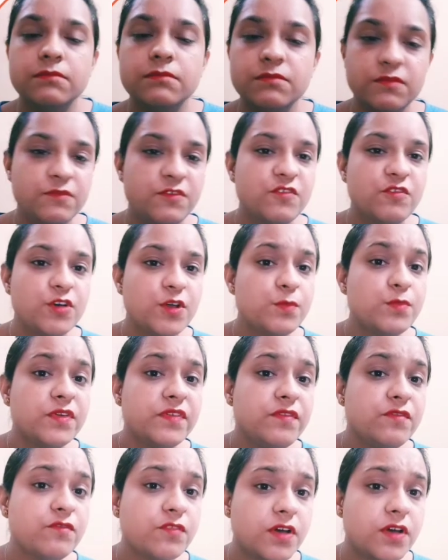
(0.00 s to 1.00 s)
before
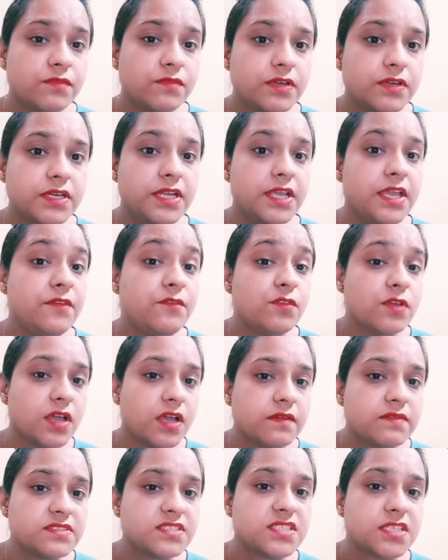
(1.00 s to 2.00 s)
moving forward, if you
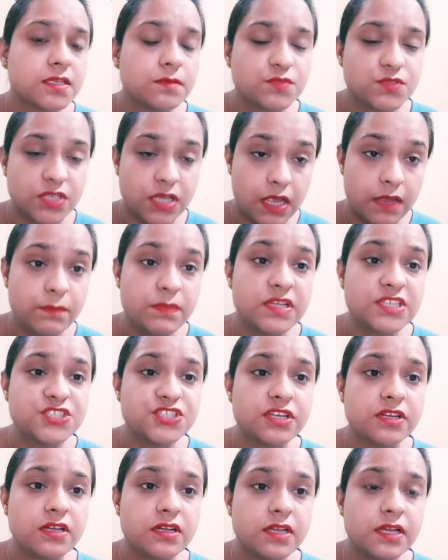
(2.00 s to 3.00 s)
haven't subscribed my
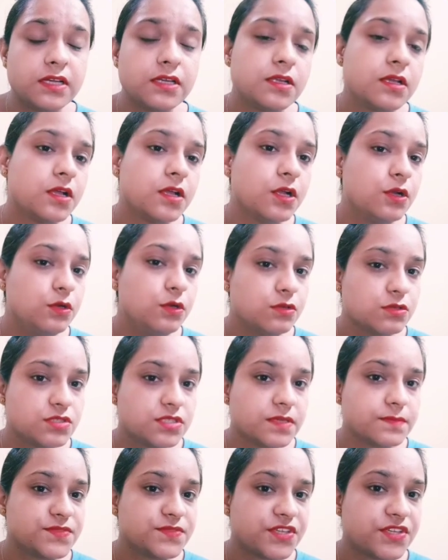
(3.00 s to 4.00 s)
channel yet, do
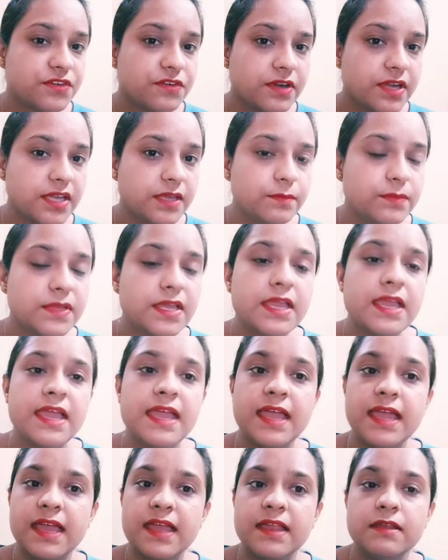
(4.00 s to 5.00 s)
subscribe
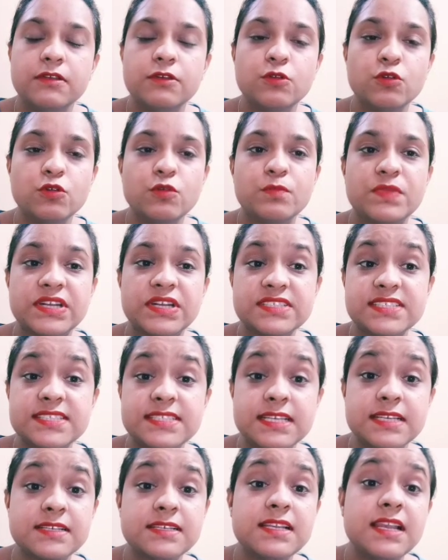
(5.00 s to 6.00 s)
and do press
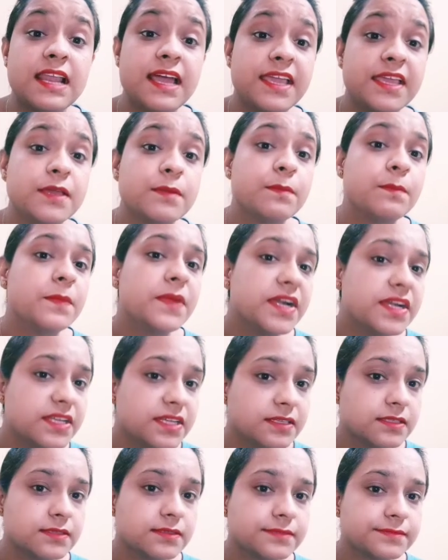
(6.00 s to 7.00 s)
the like
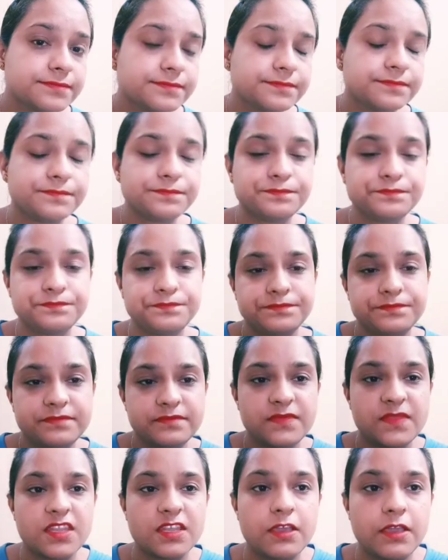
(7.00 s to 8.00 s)
button.
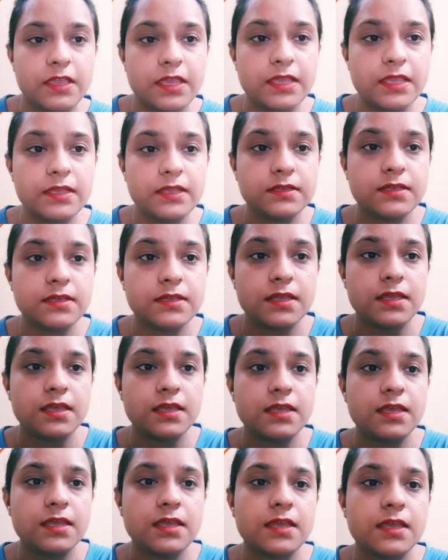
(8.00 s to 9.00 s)
Okay,
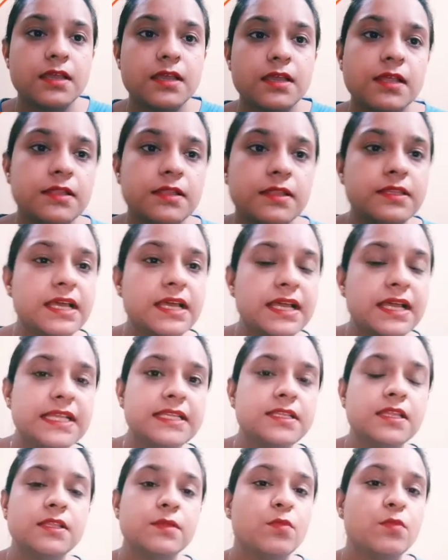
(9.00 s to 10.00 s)

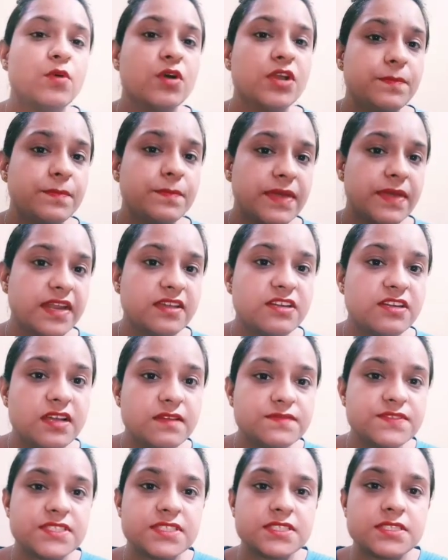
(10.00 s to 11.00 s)
then the body
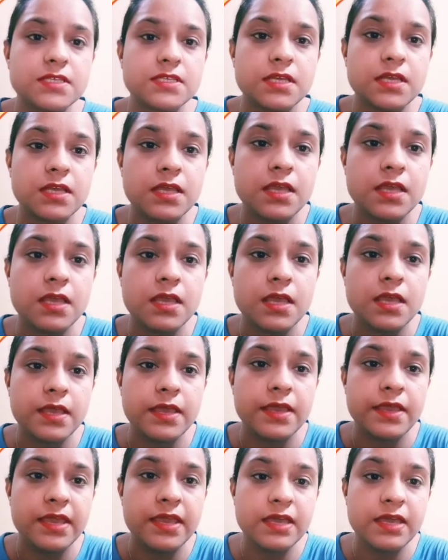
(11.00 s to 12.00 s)
paragraphs.
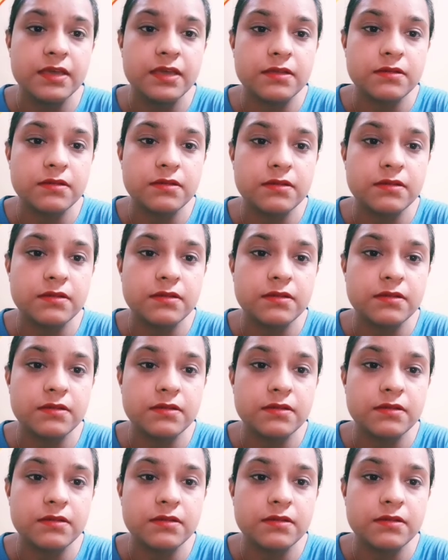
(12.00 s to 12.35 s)
Here